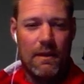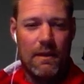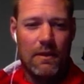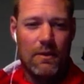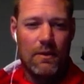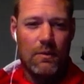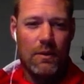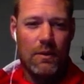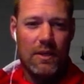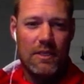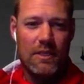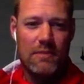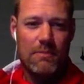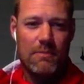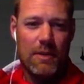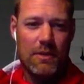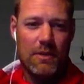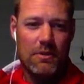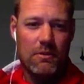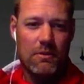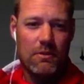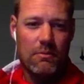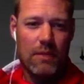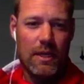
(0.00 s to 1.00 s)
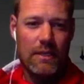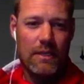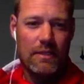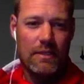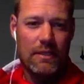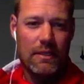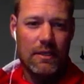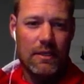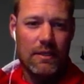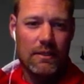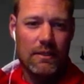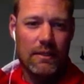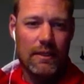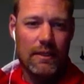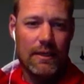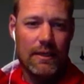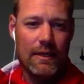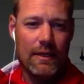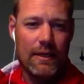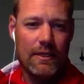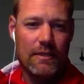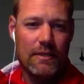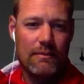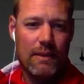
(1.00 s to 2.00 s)
what a special blessing
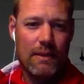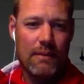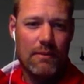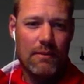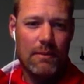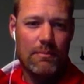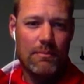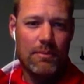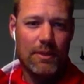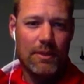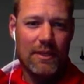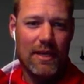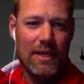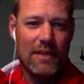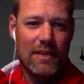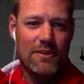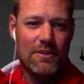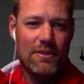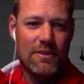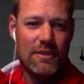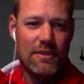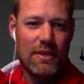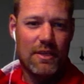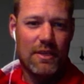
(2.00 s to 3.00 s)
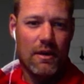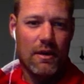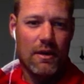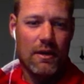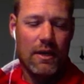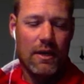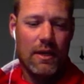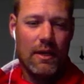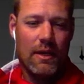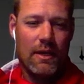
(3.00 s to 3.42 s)
to be able to put that jersey on,